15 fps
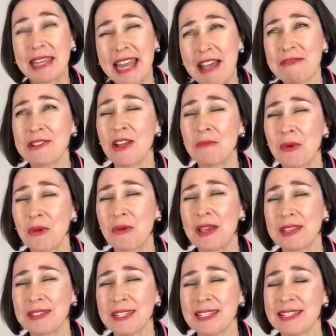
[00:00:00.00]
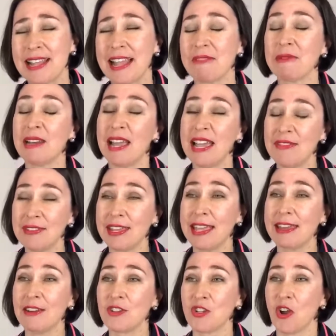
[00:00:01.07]
have a lot more questions like, will I ever
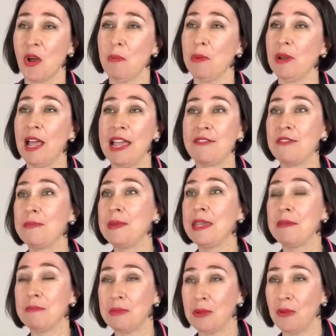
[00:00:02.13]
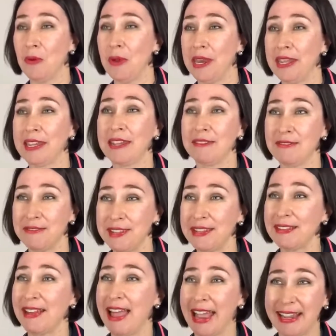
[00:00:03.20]
get a job? Will I ever be employed? It can
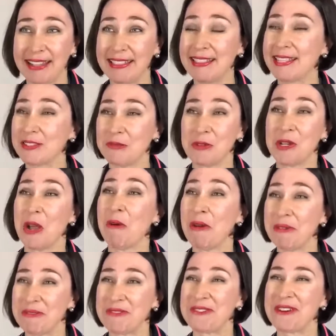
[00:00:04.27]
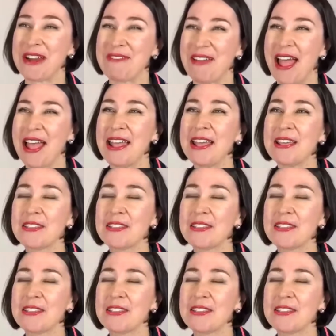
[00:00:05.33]
feel like this could go on forever.